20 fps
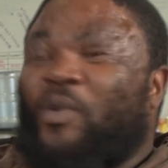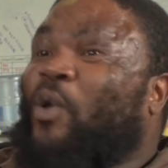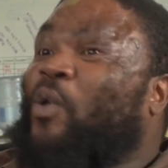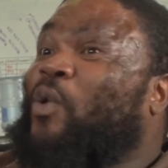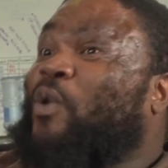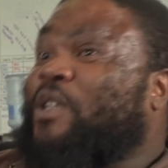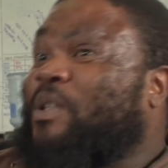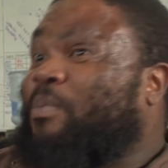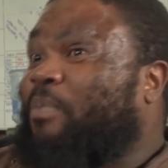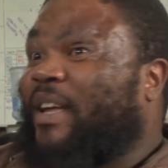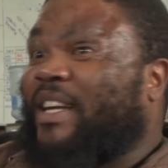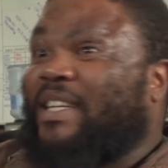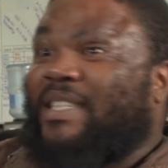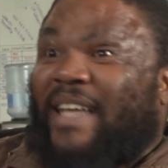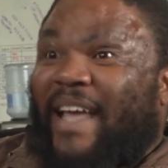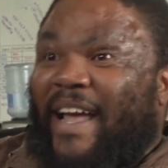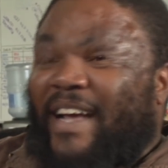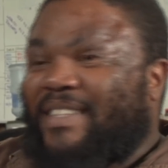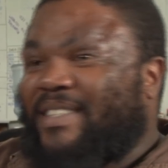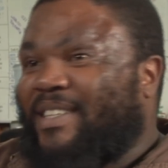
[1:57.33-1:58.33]
Who's being
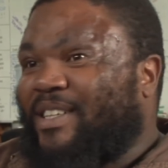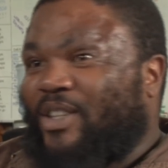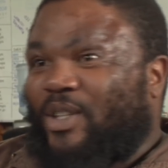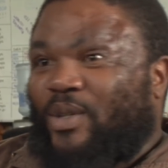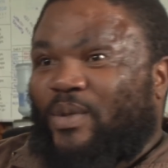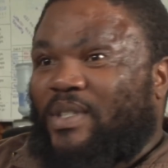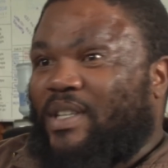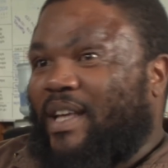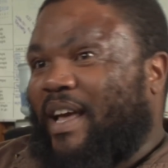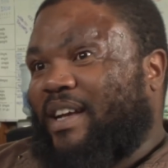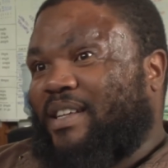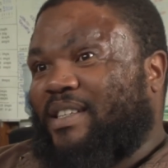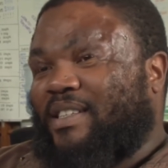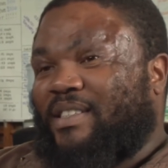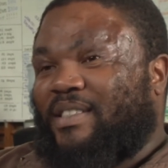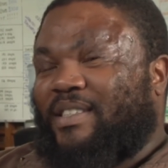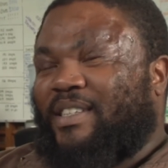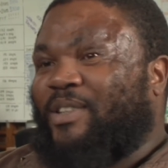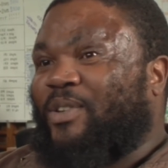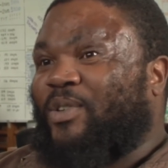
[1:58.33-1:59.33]
taxed in those
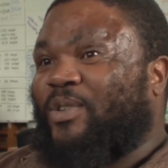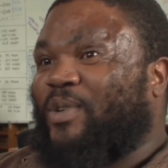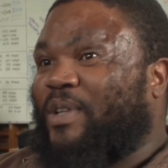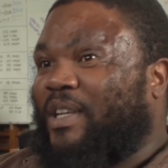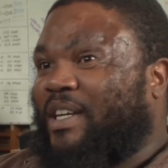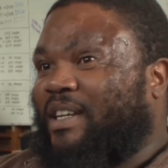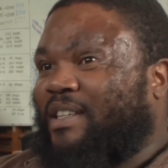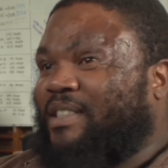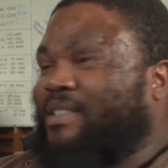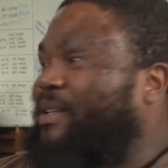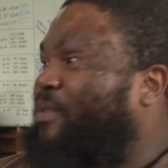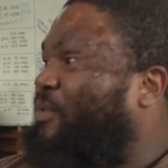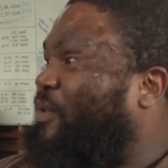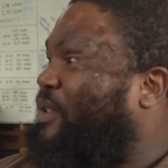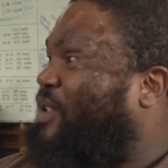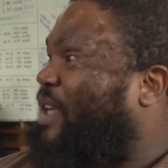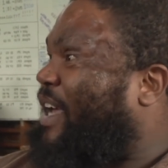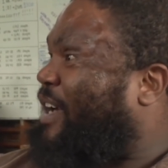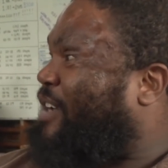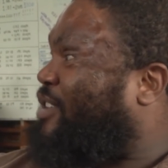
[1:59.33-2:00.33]
taxes and all that kind of stuff?
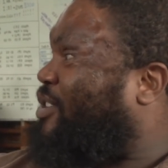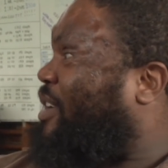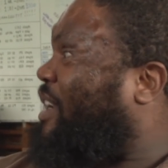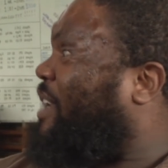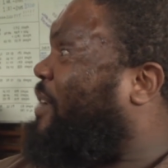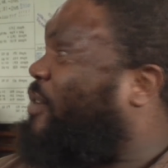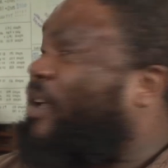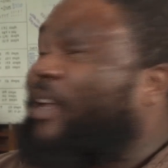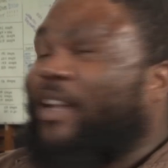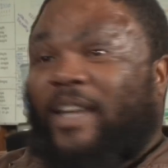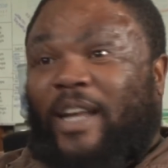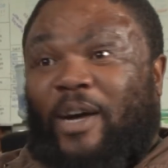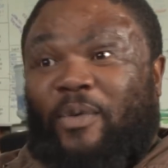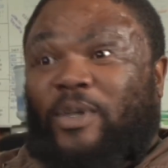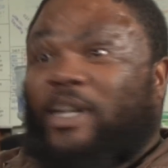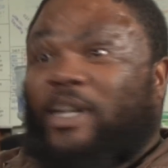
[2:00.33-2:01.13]
Who's actually now?